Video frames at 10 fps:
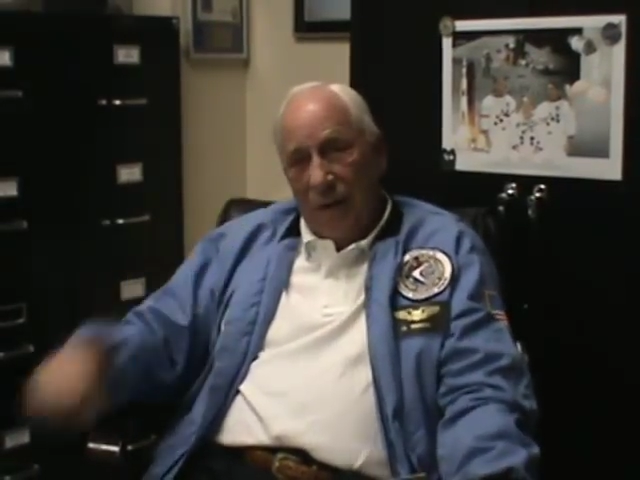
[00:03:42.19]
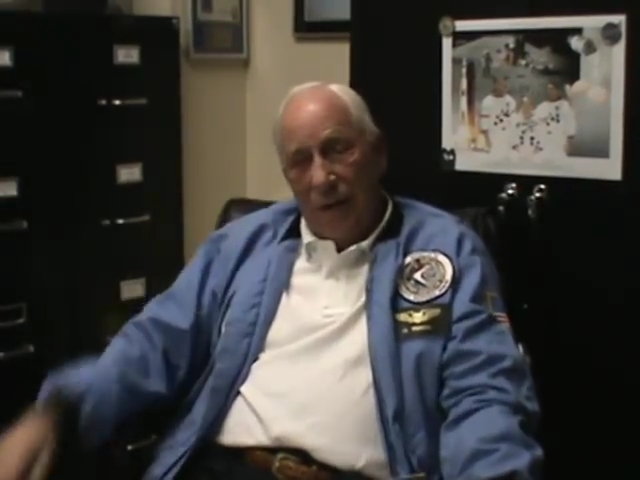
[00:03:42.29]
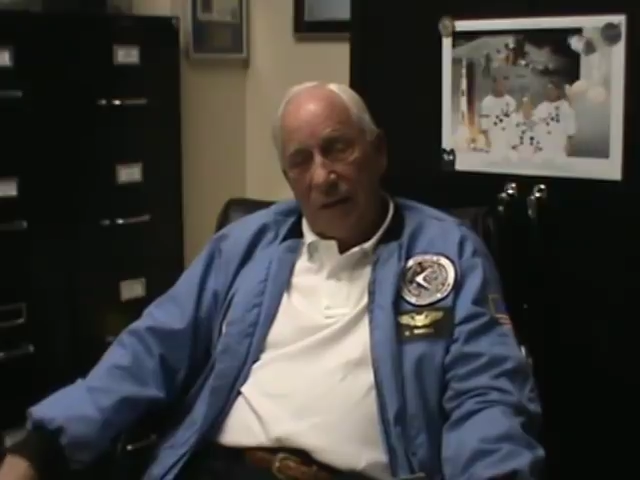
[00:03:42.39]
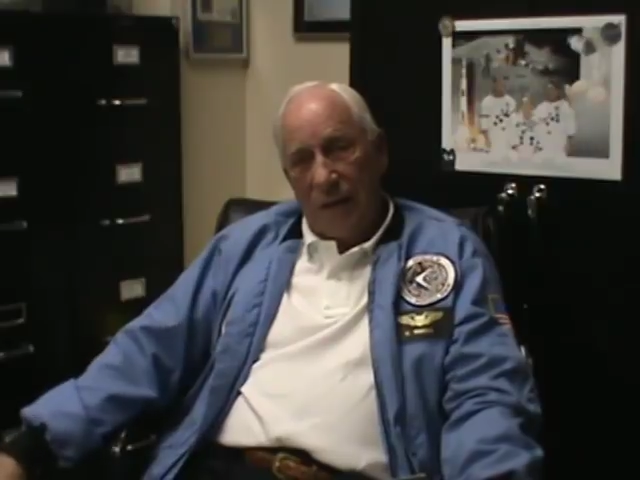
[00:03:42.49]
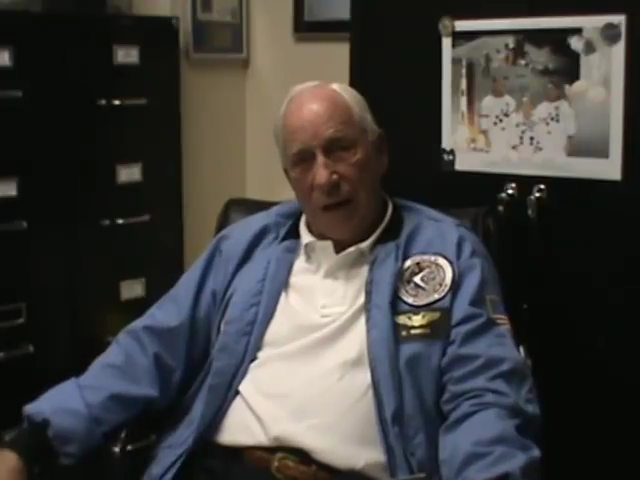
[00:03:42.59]

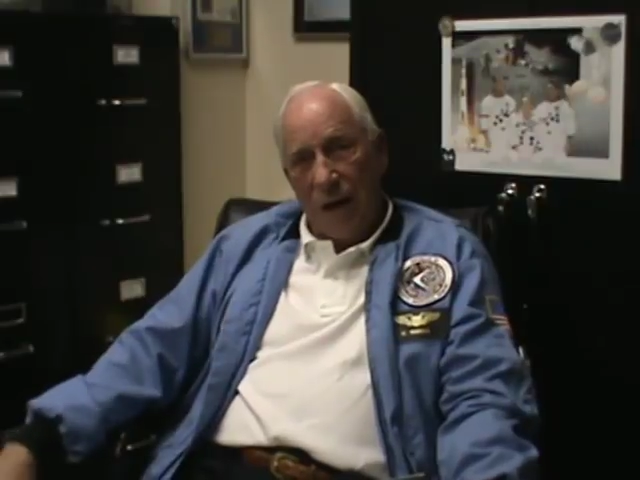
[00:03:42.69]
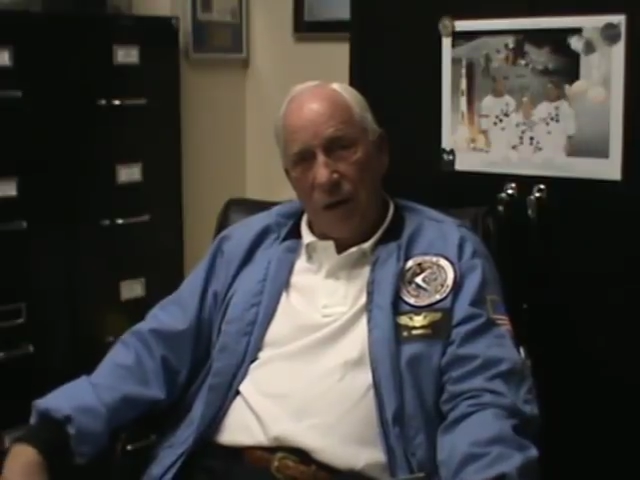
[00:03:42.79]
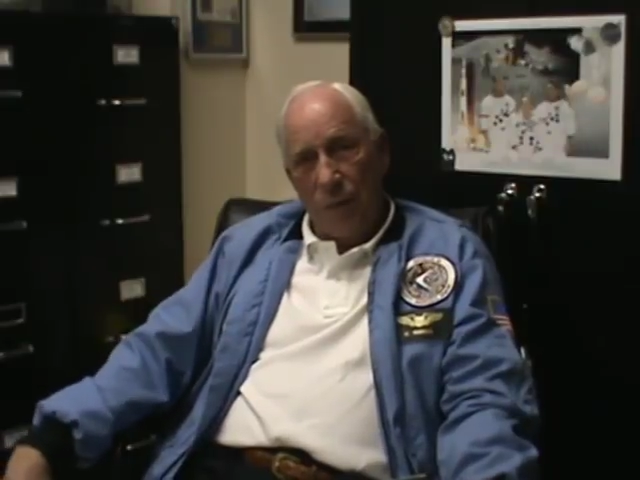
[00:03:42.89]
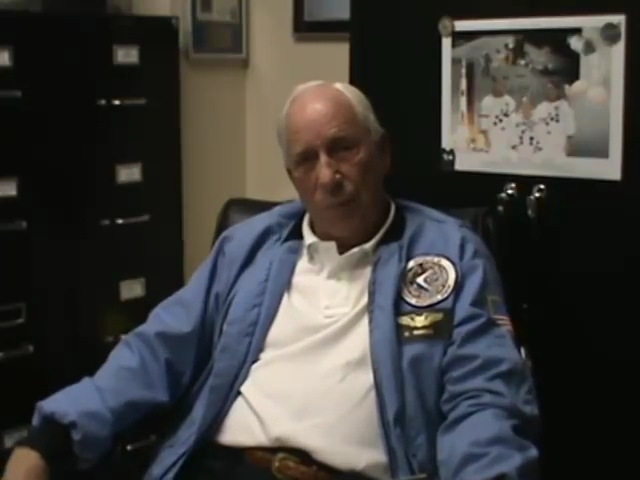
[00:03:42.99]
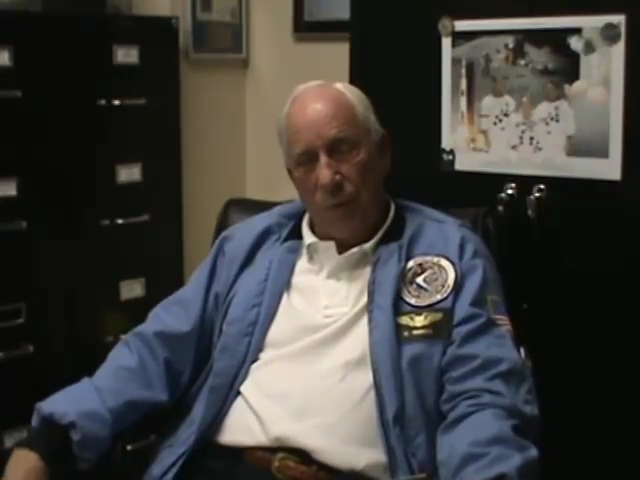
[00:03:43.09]
to get
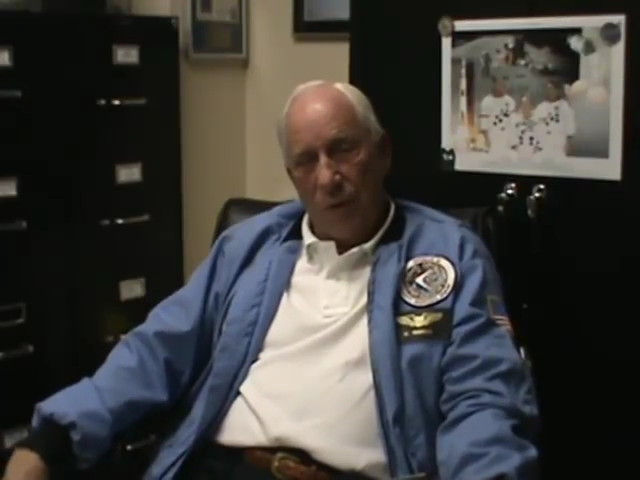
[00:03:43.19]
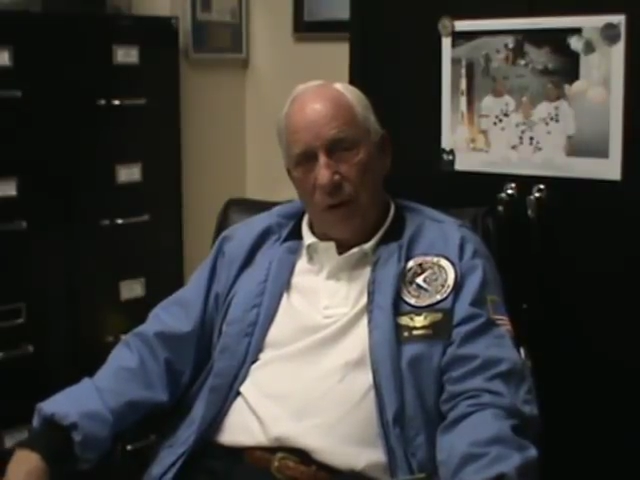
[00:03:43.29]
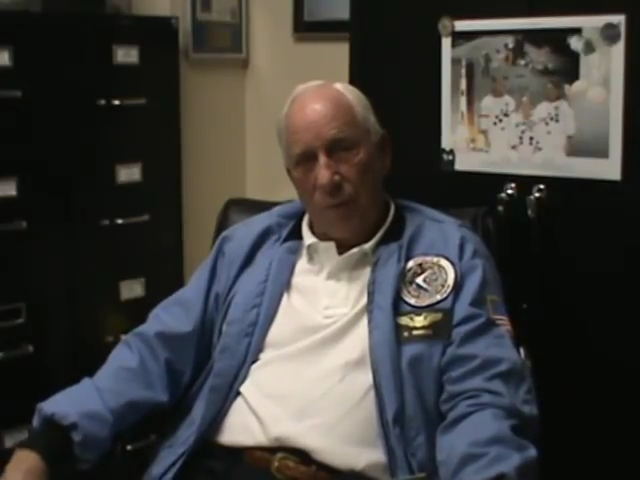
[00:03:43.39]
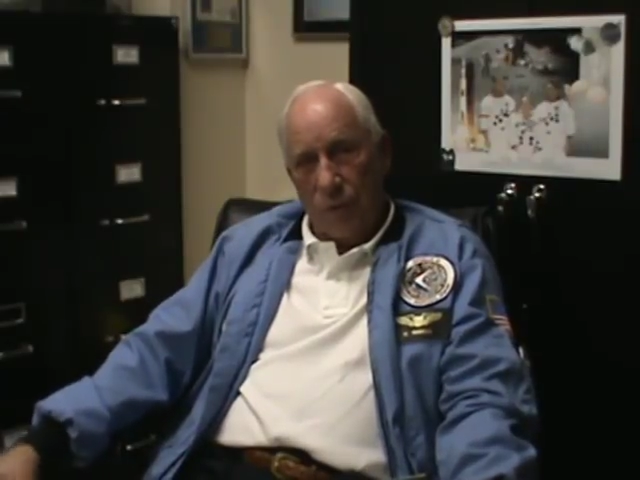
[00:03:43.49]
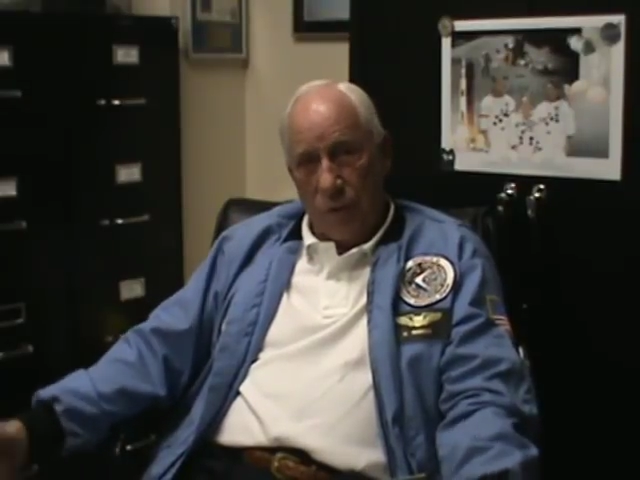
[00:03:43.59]
into the
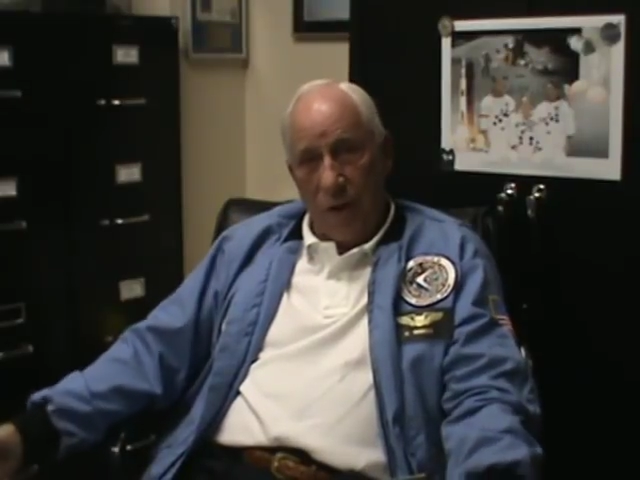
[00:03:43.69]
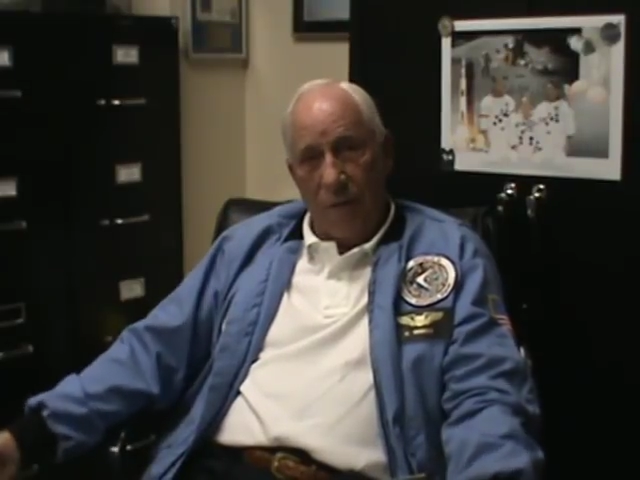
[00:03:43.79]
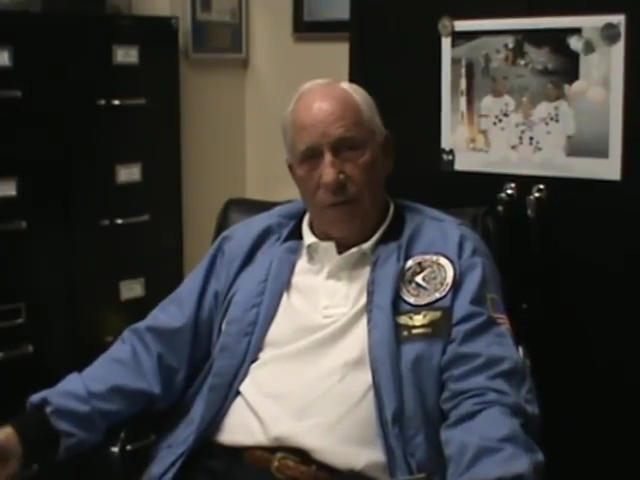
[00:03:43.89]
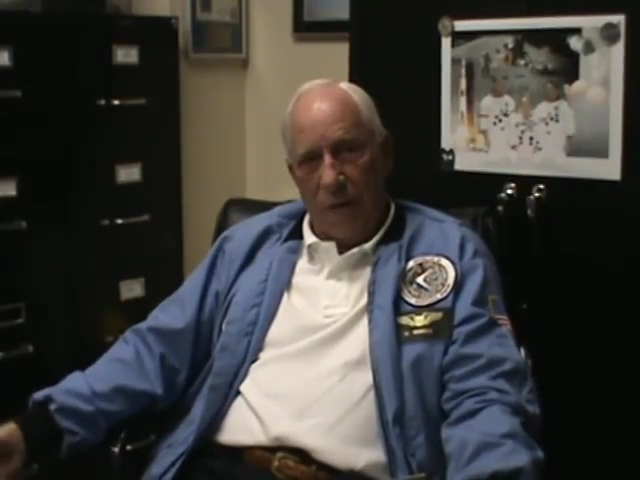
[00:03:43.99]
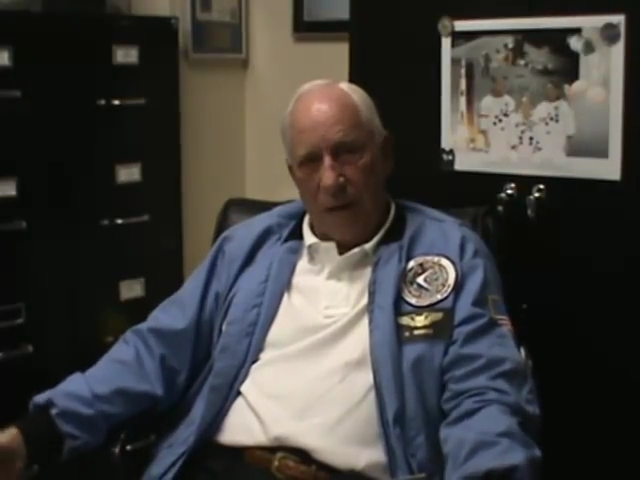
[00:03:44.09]
program, once you have
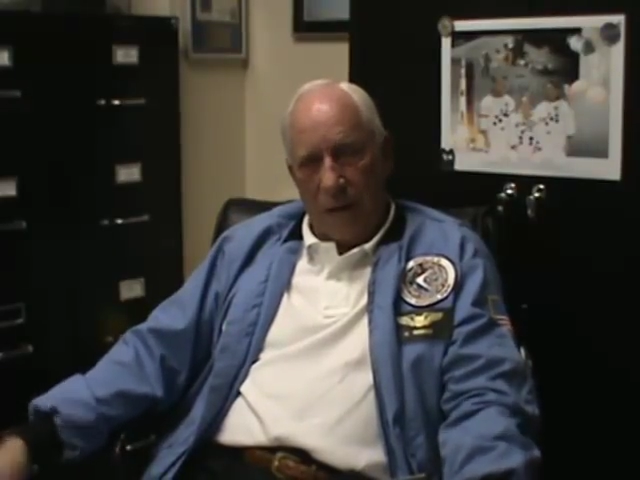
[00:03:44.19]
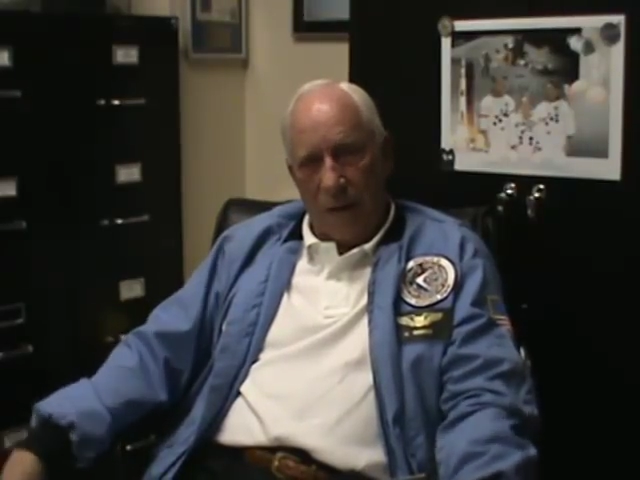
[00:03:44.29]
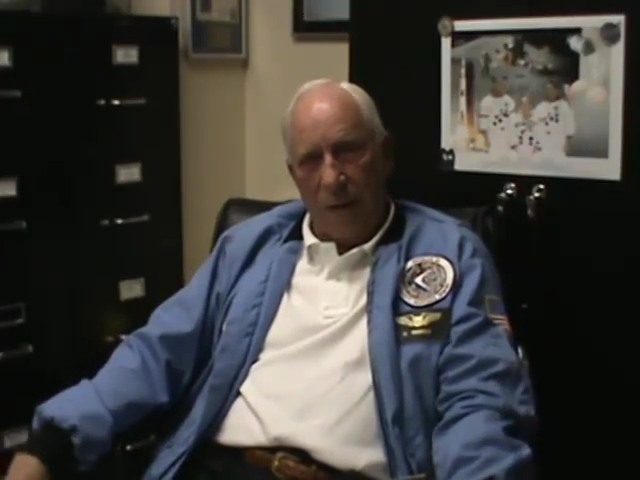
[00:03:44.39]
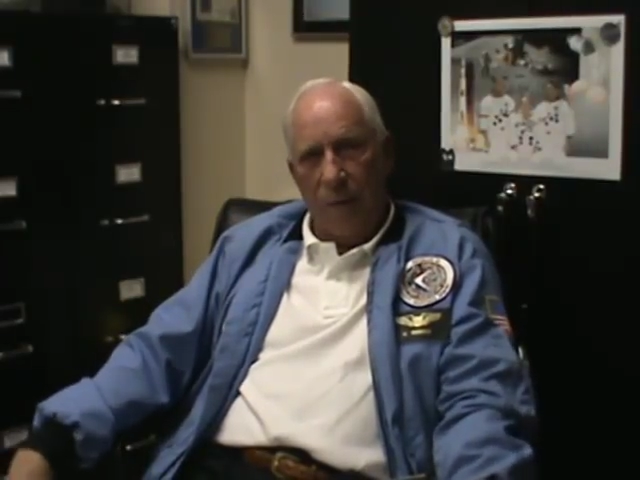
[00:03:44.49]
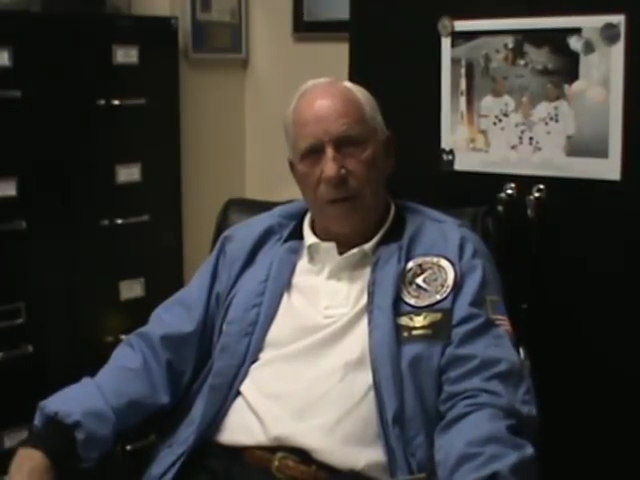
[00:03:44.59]
all the
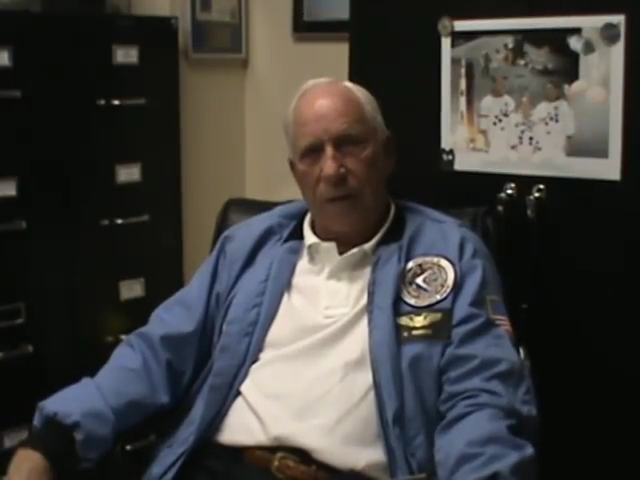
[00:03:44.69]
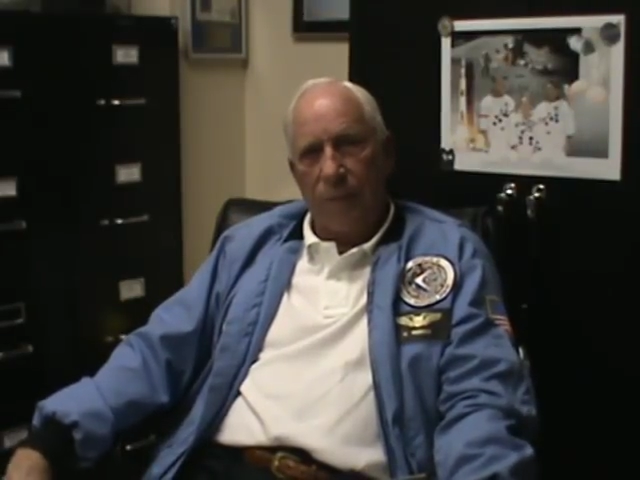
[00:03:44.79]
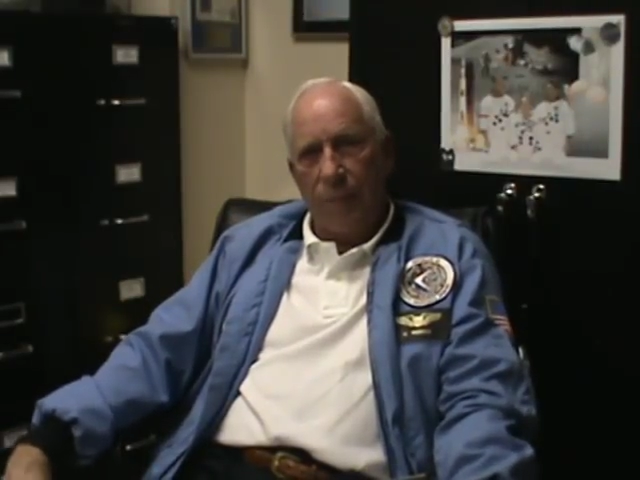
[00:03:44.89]
academic